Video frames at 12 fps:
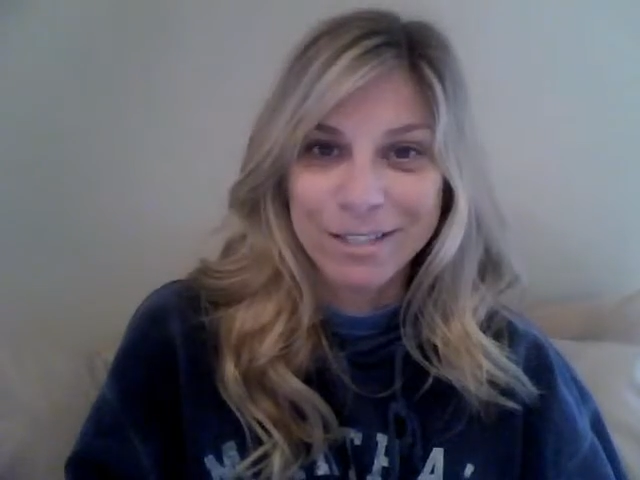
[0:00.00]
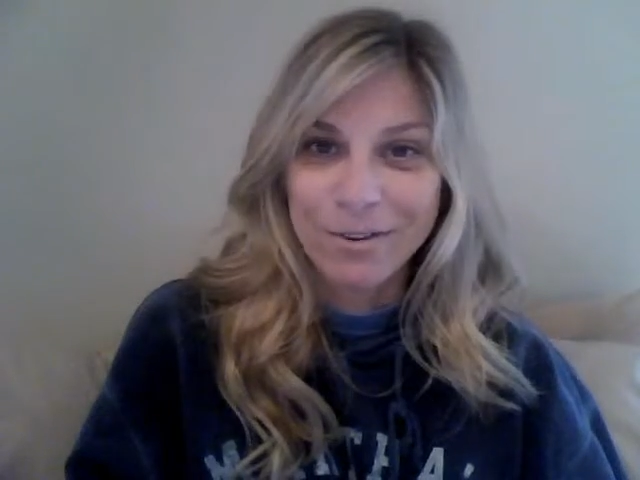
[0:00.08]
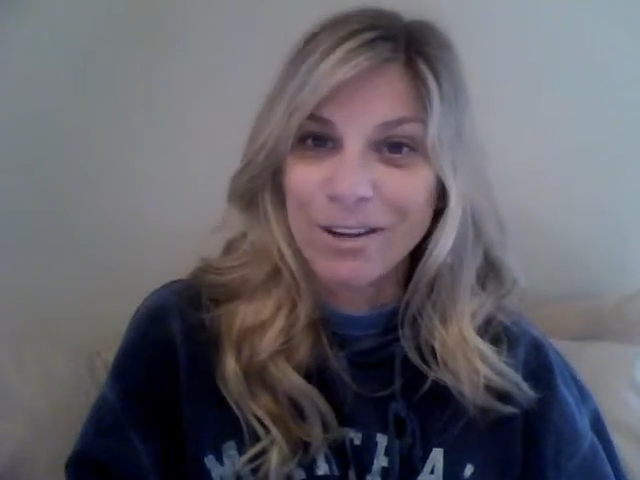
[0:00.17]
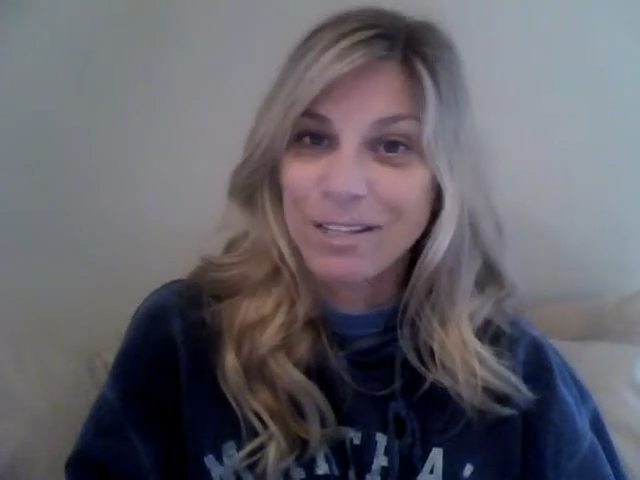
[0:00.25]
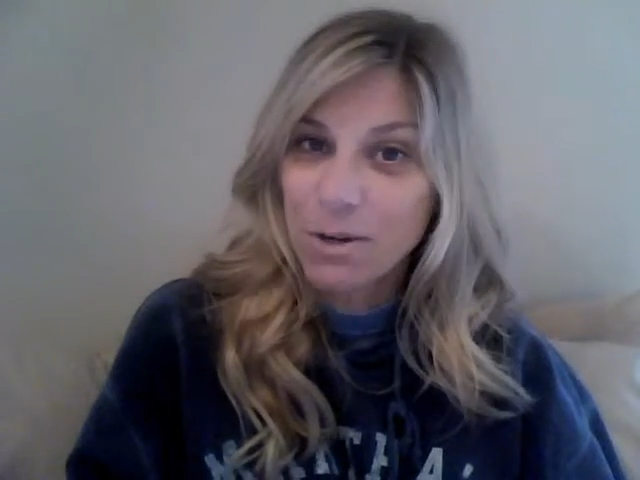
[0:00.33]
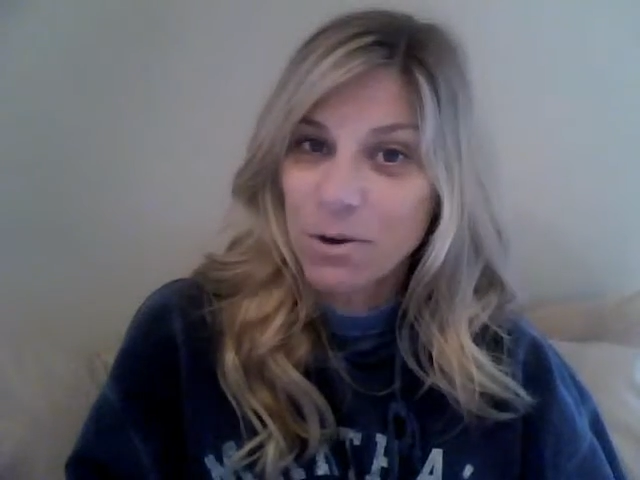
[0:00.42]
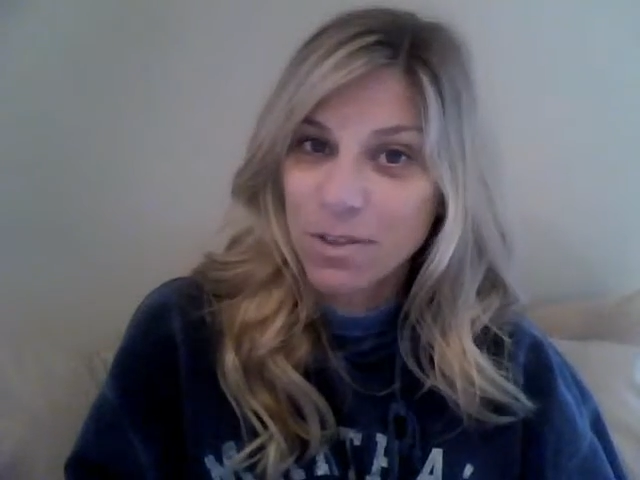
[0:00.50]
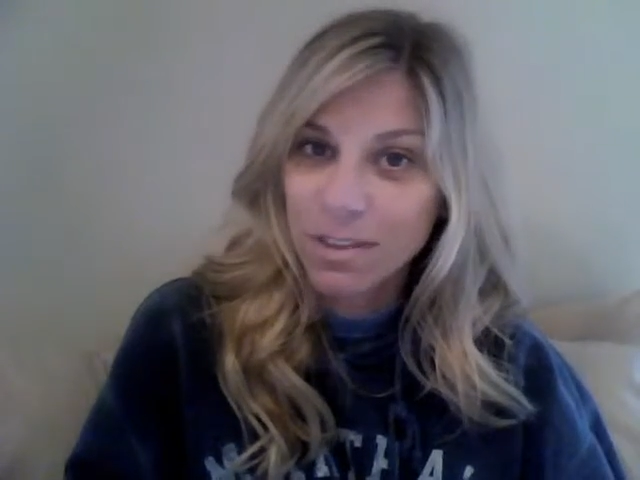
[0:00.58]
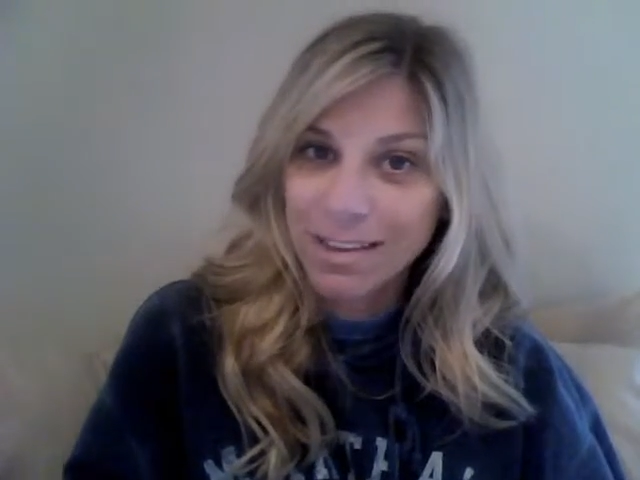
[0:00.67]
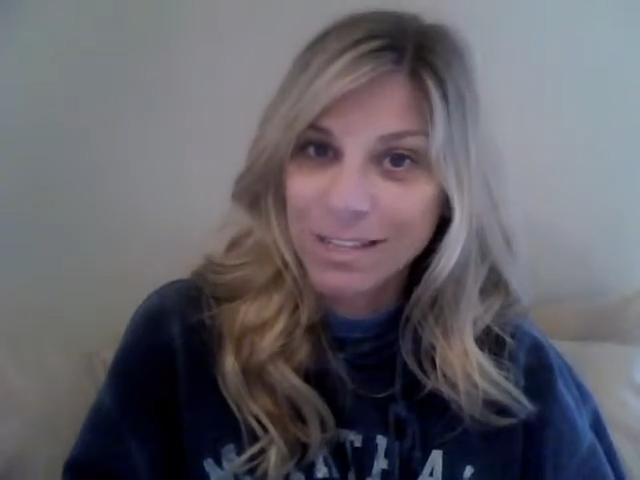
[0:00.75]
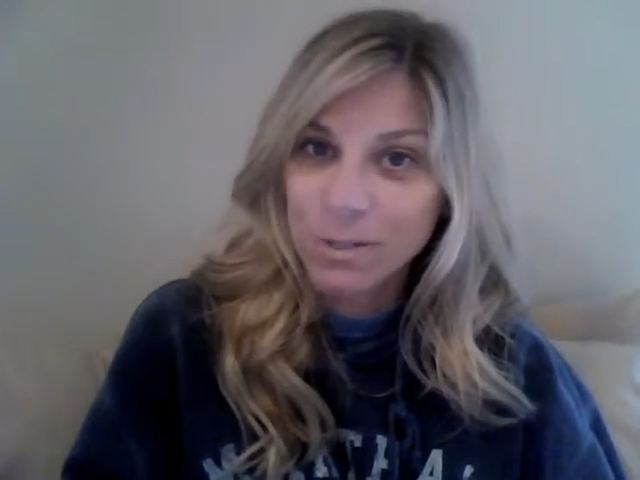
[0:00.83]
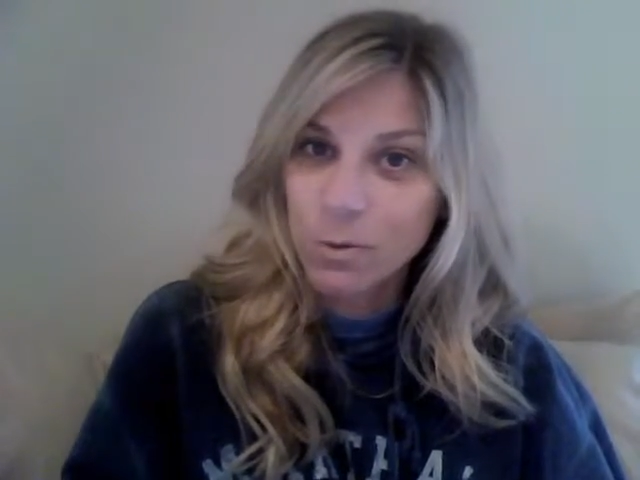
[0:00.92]
So I don't think
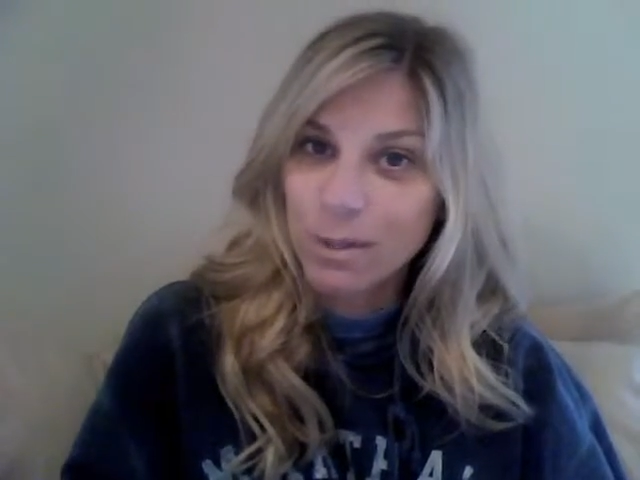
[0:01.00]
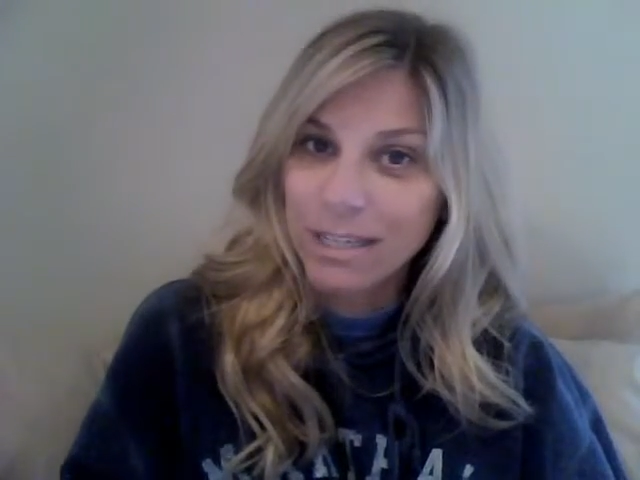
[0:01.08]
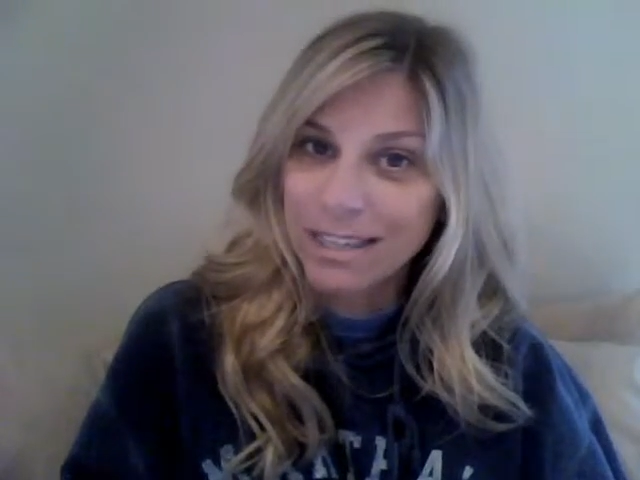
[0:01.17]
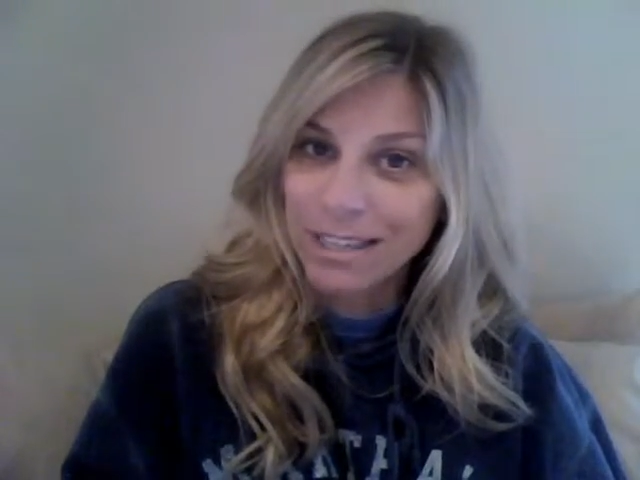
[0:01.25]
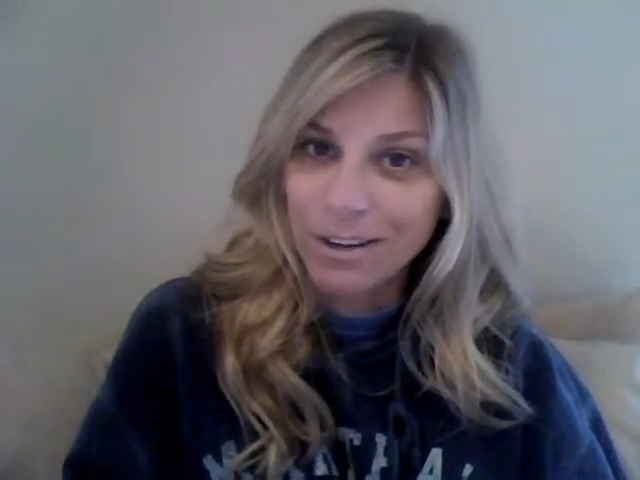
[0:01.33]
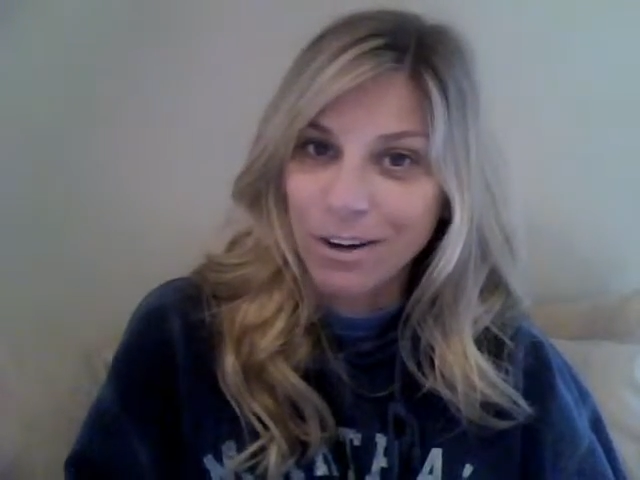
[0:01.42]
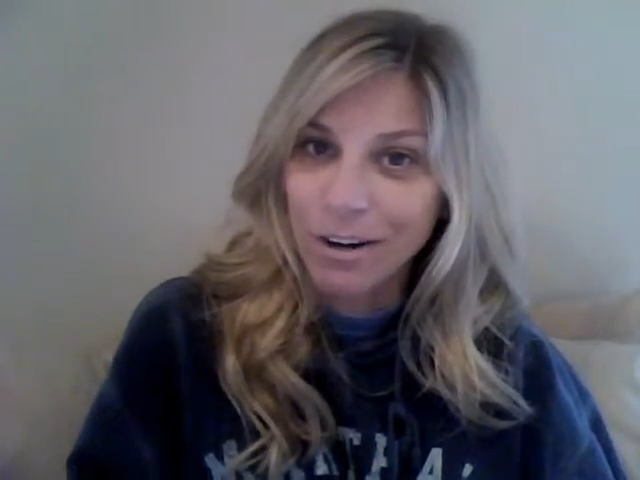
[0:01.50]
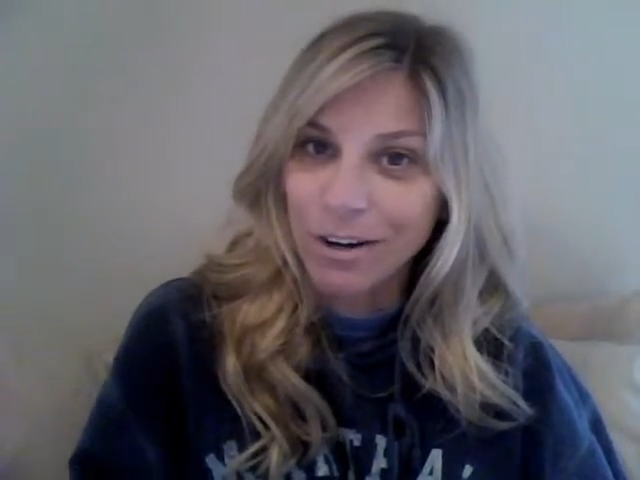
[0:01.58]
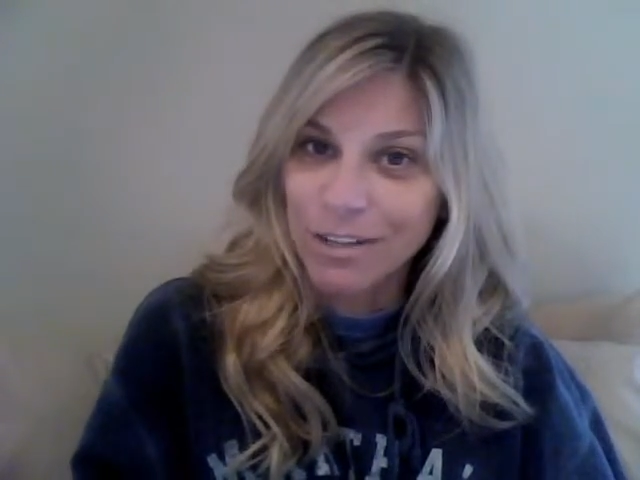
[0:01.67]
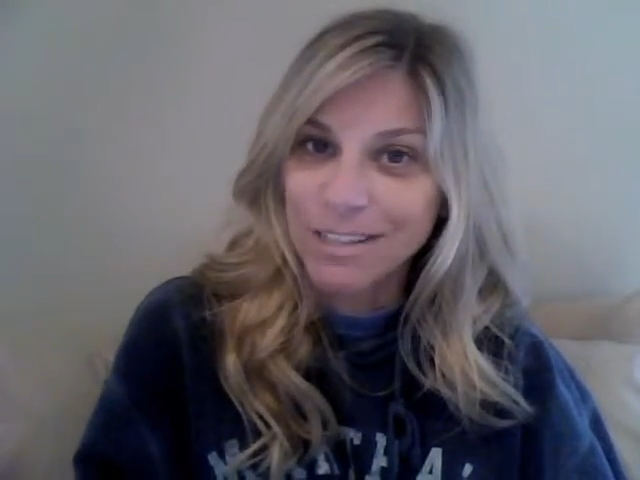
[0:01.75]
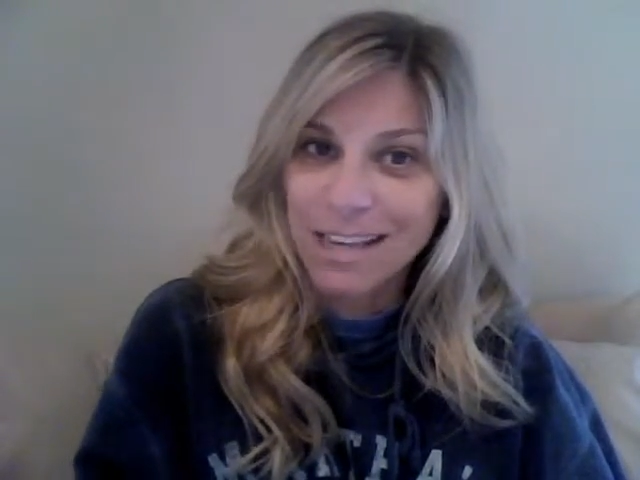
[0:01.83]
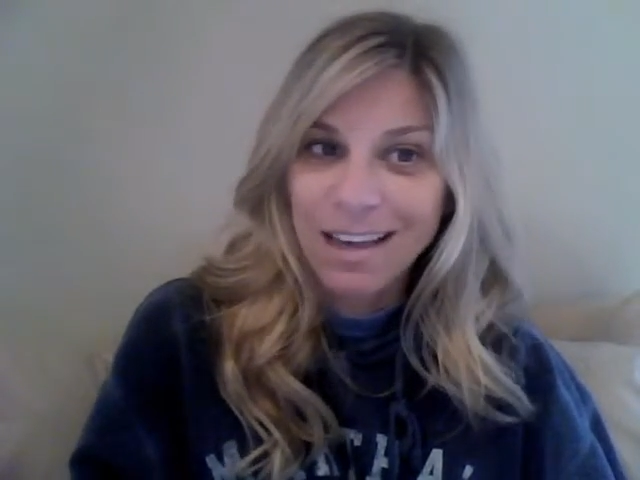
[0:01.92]
that's really in the cards.